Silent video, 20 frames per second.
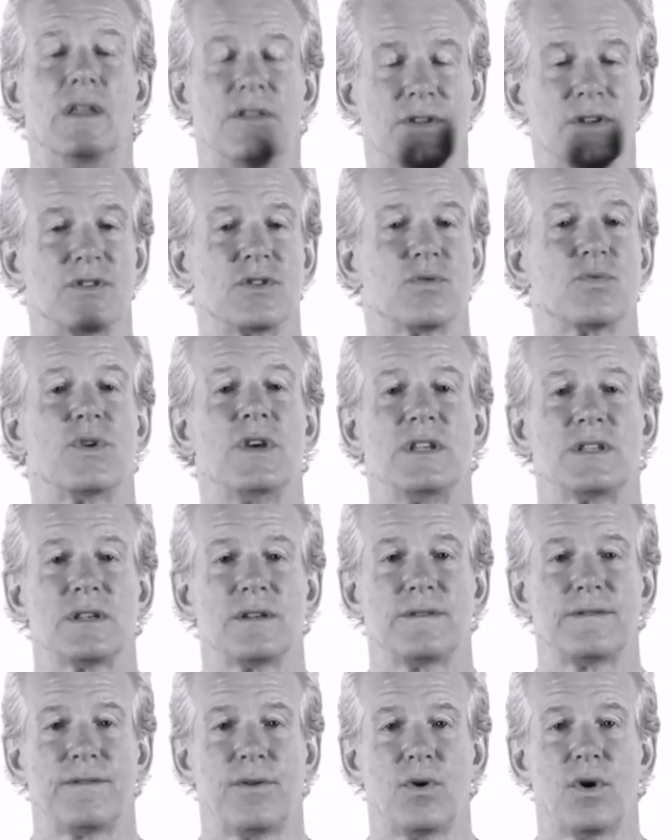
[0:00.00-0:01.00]
There's a
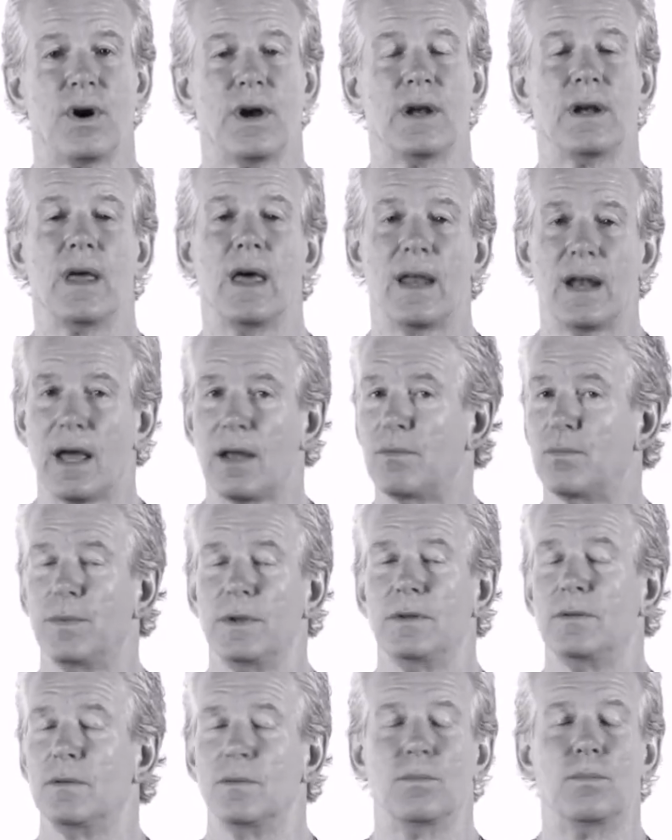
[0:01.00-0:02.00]
reason for it, and I'd
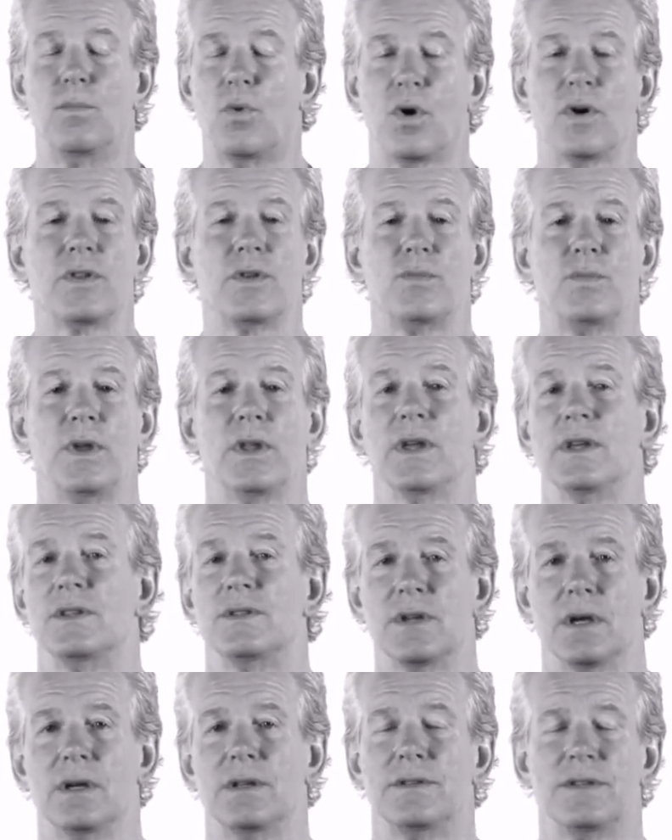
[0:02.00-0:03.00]
be more than willing
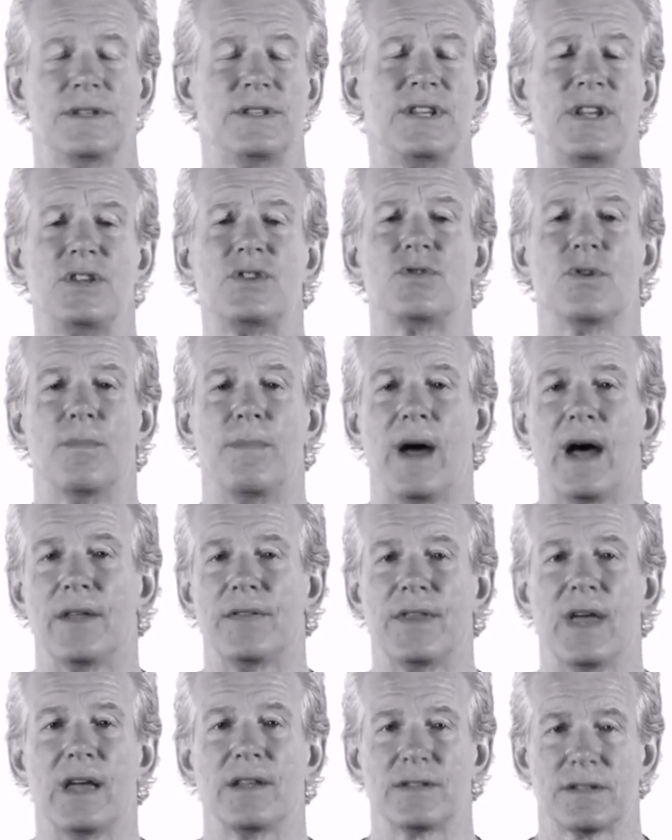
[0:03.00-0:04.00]
to teach you
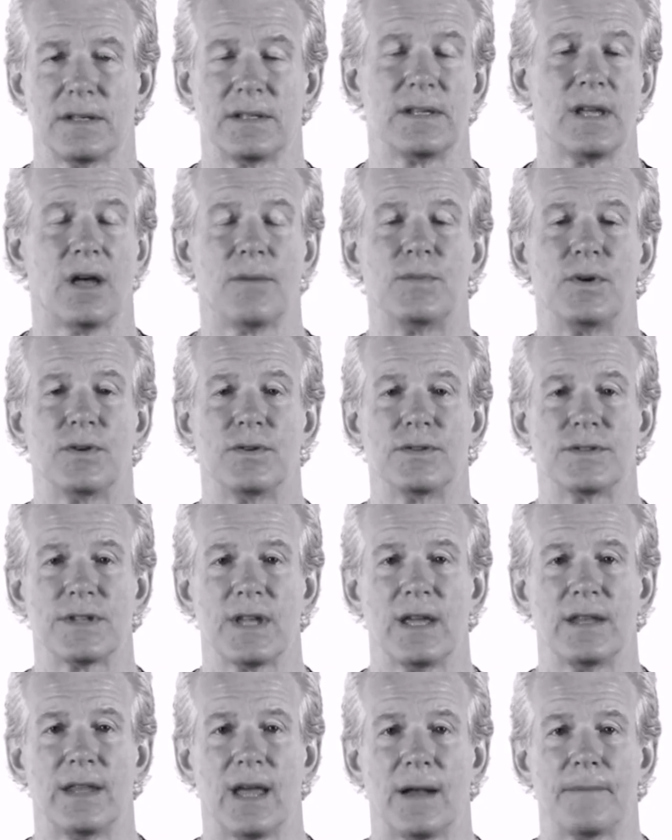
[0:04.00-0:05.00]
about that to help you
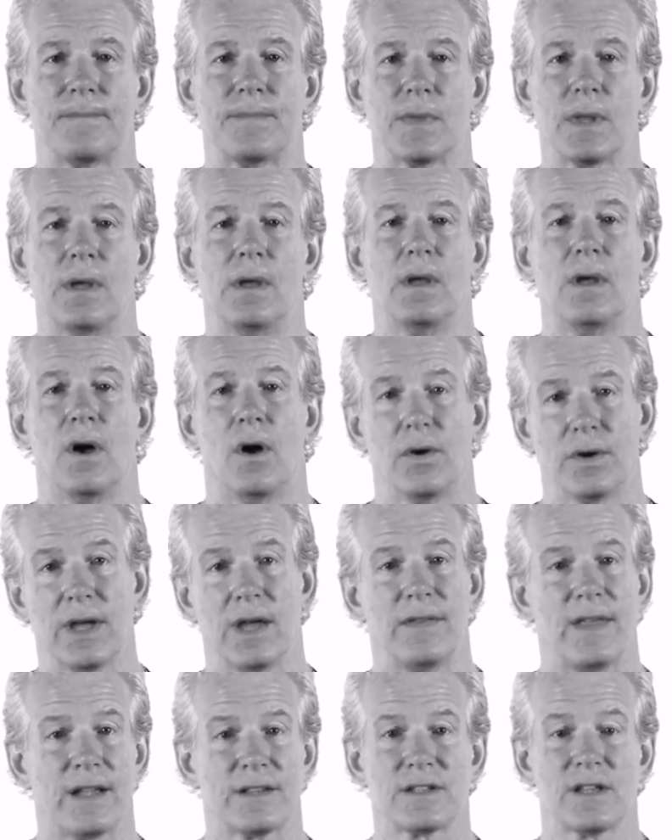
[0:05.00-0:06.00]
understand that.
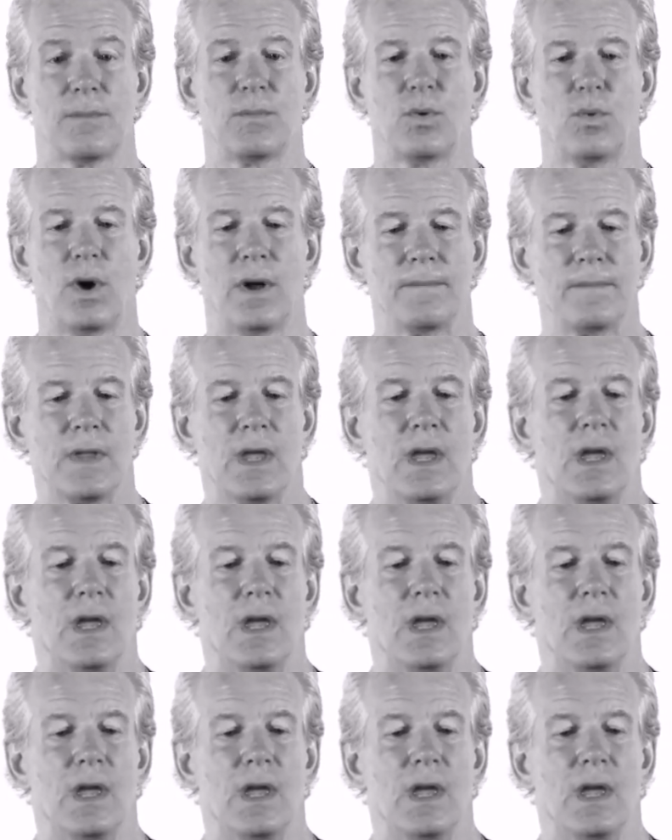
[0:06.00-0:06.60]
Okay, that's number one.